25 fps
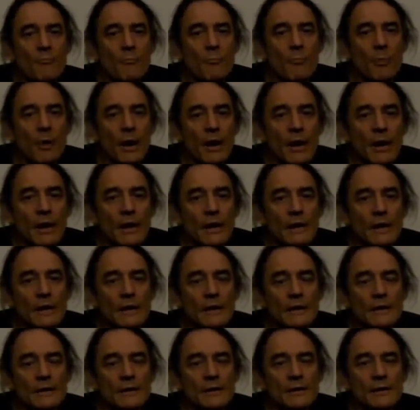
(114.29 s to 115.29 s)

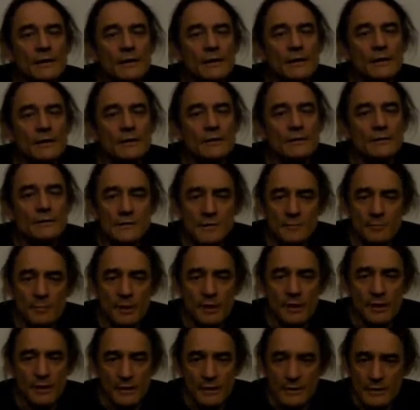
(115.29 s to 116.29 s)
by
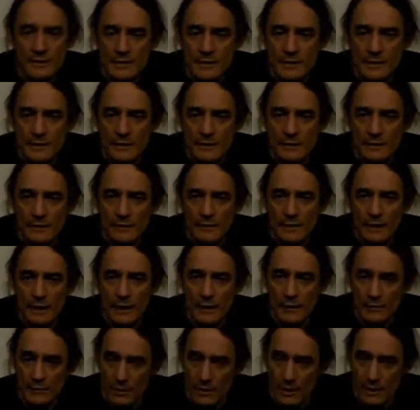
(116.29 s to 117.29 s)
simply asking
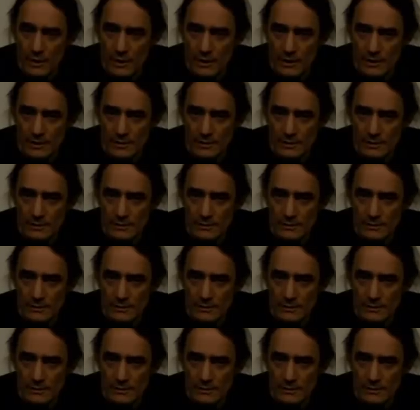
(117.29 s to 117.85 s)
our client